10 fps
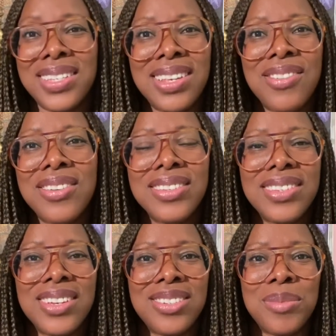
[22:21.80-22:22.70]

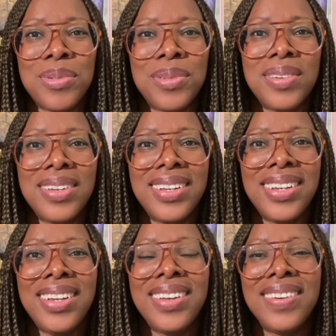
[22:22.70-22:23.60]
unsearchable,
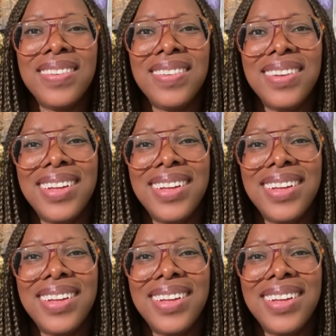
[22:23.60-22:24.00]
you know.